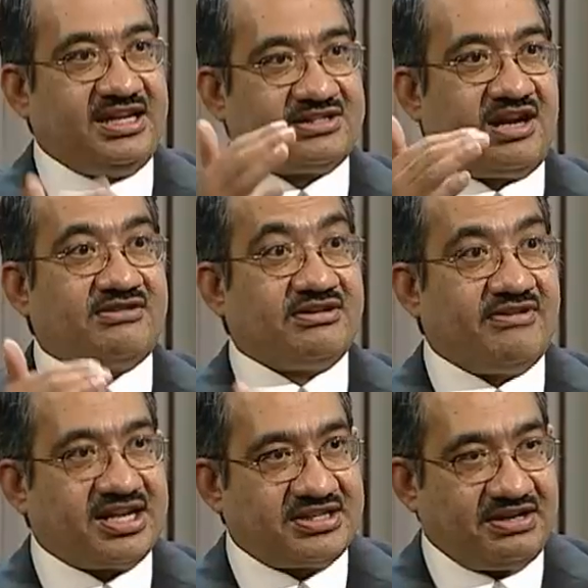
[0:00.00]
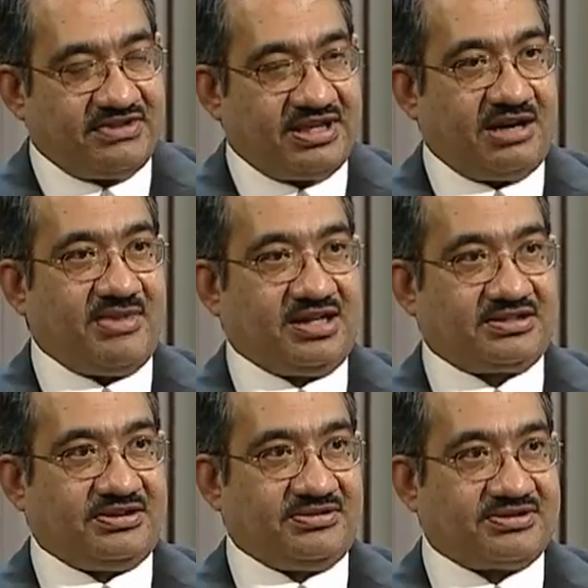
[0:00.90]
they'll start regressing with their
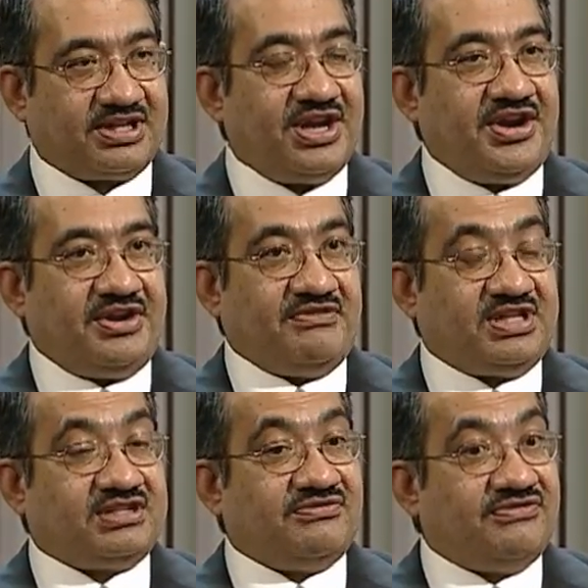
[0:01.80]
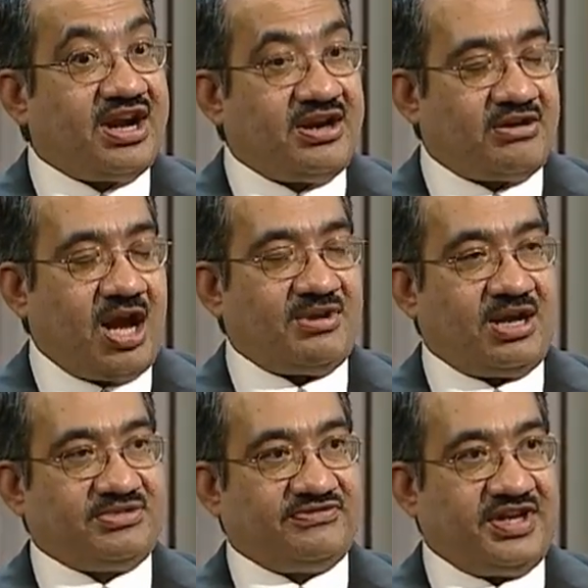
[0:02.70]
milestones, which is a very common
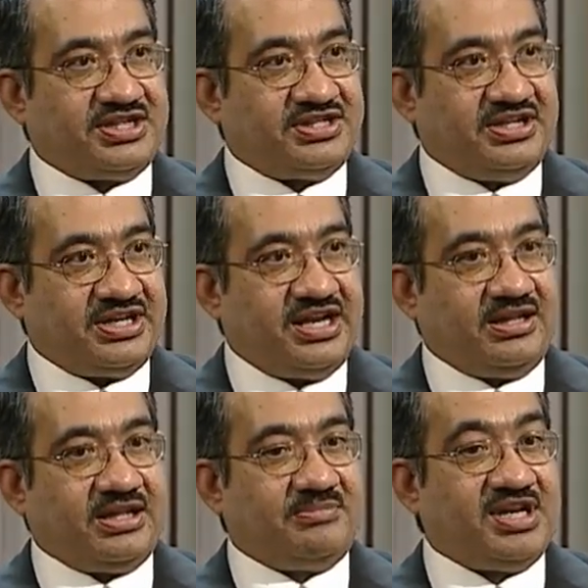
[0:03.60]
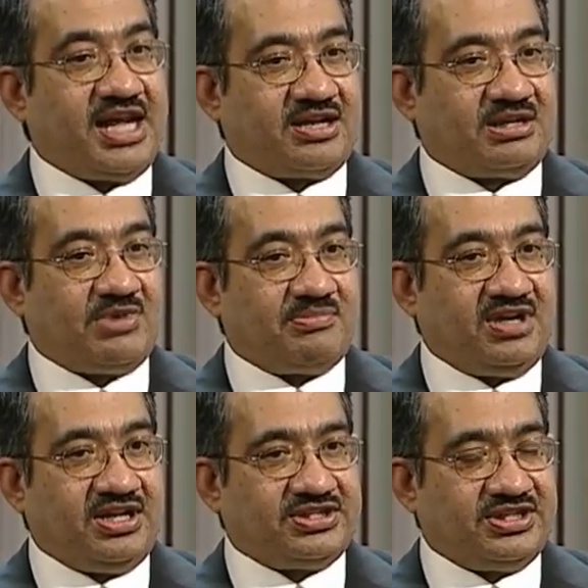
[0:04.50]
observation in the pediatric
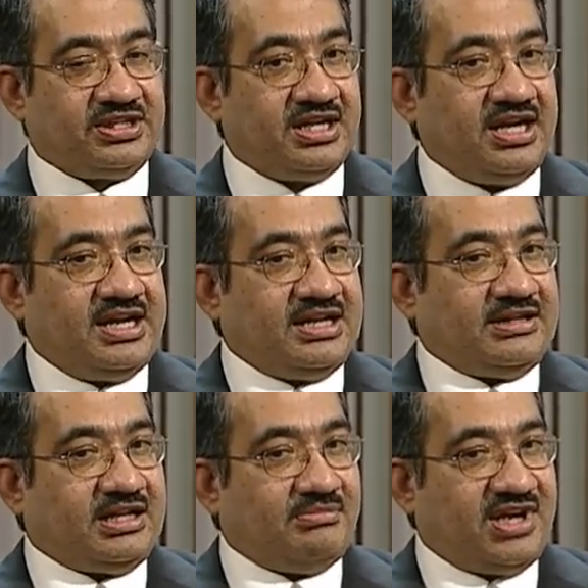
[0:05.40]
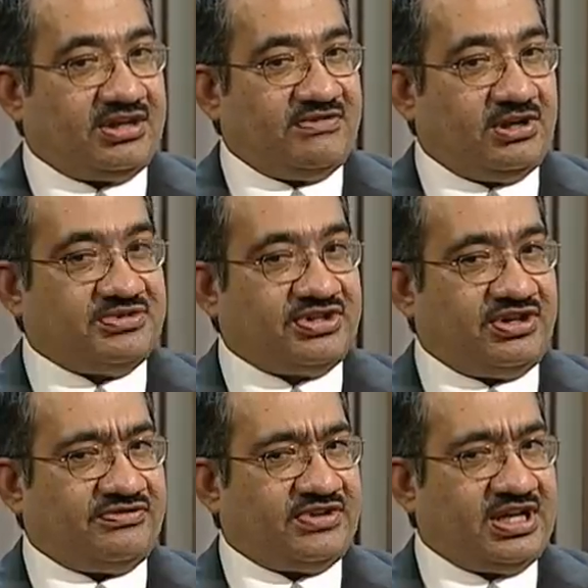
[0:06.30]
population, that a mother will
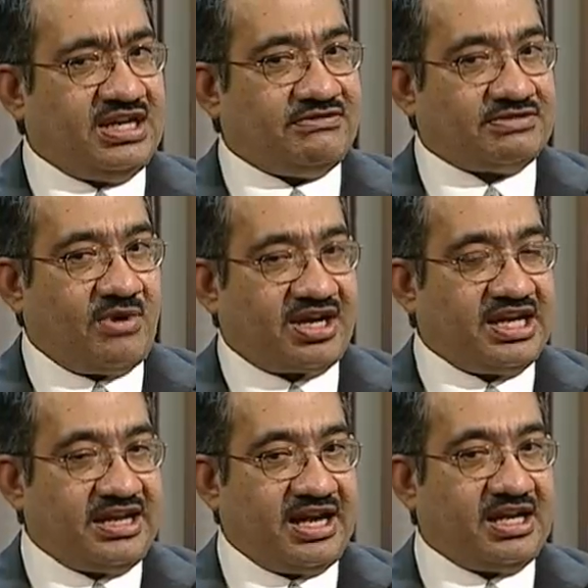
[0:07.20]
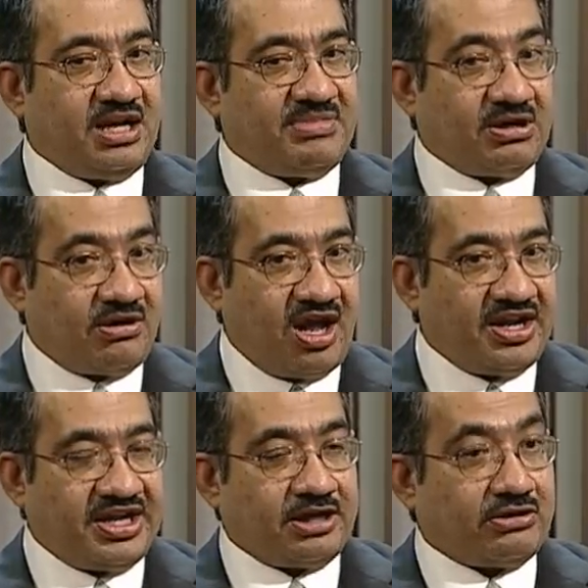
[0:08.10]
observe that he was walking, getting up and
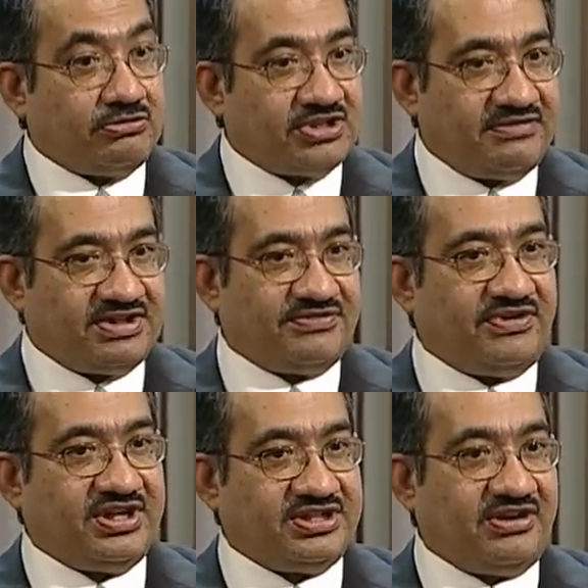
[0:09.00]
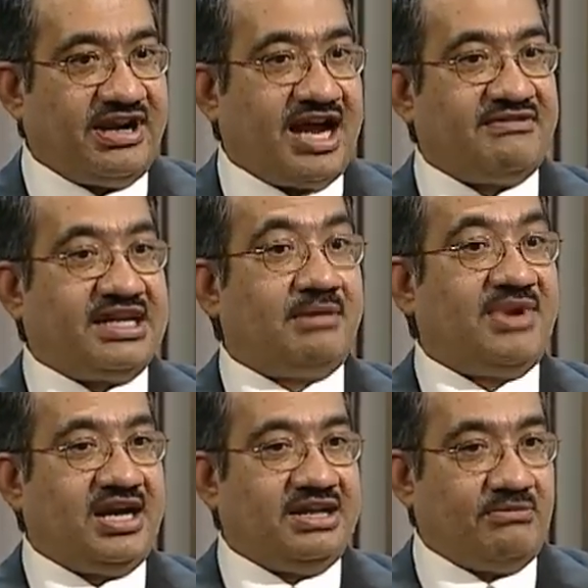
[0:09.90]
crawling and cruising with the furniture, and now he can
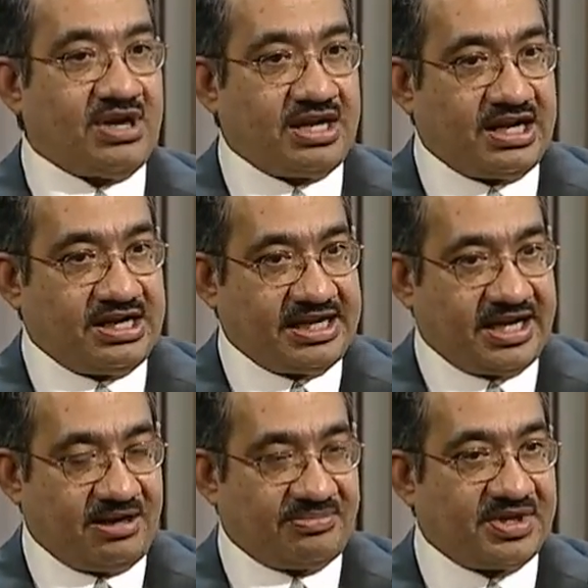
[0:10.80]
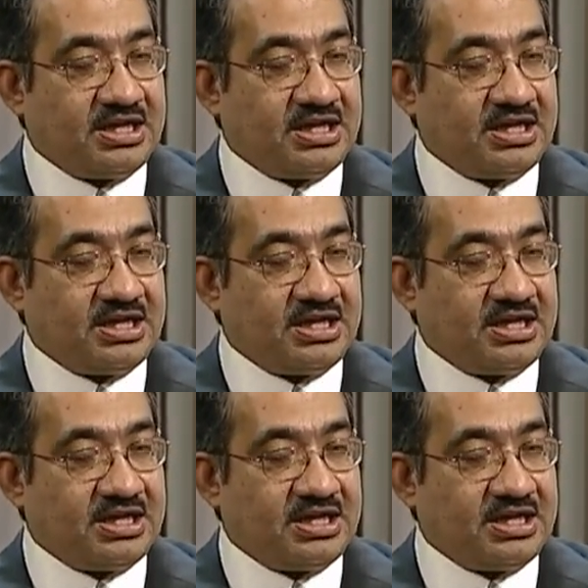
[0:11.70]
barely get up.